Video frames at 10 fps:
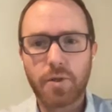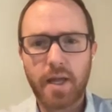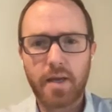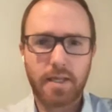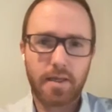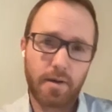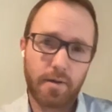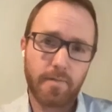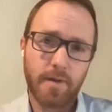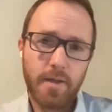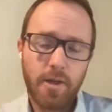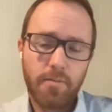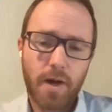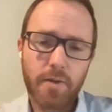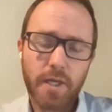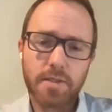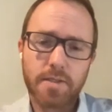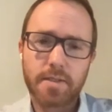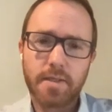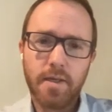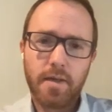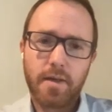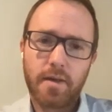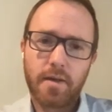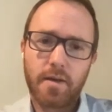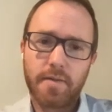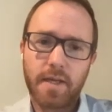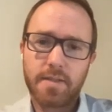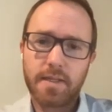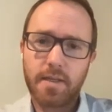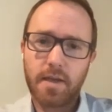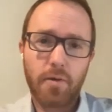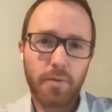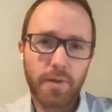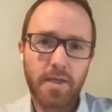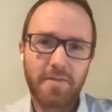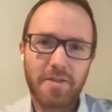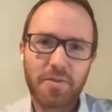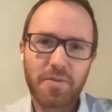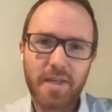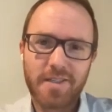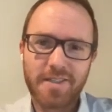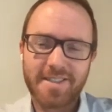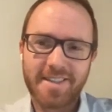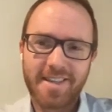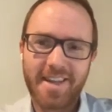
learning how to take care of populations of kids and not only individual patients.